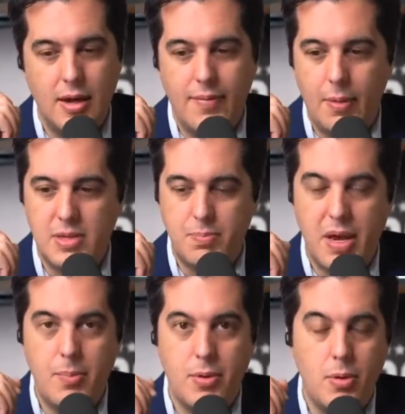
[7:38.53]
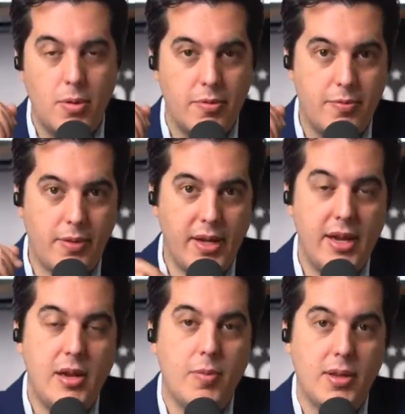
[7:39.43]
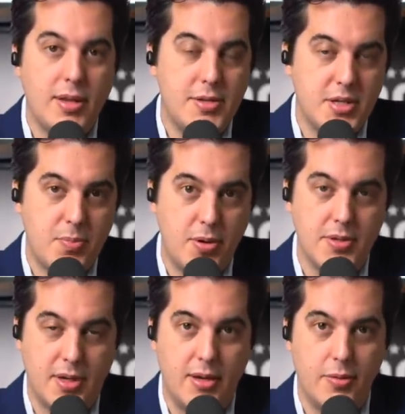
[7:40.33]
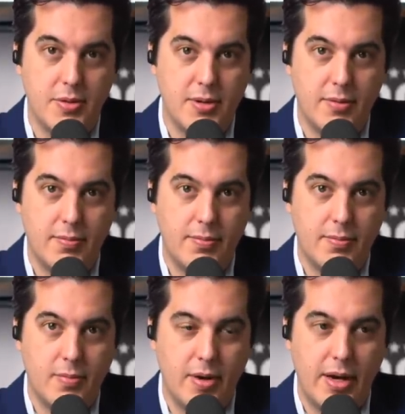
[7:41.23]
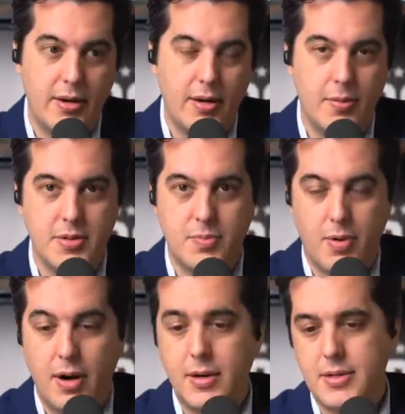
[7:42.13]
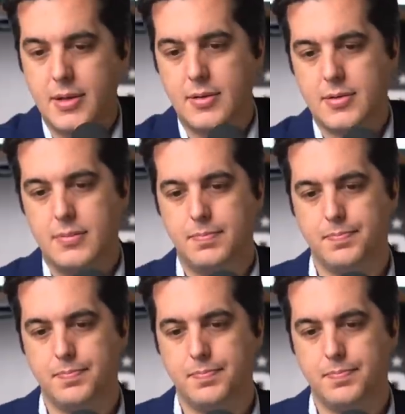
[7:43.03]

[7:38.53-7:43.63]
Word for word: It was people who were fleeing religious persecution, right? It was Protestants.